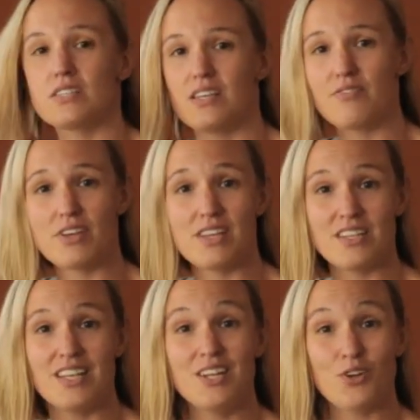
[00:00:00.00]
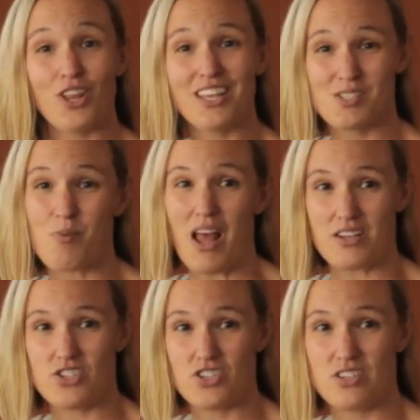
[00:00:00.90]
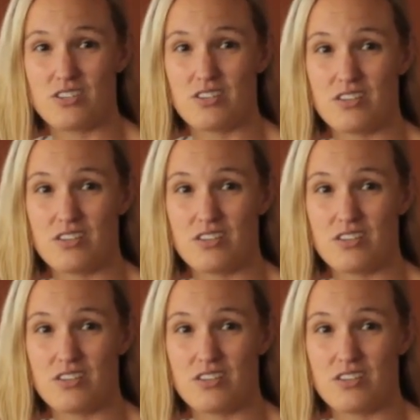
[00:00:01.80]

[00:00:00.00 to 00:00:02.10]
isn't giving nearly as much,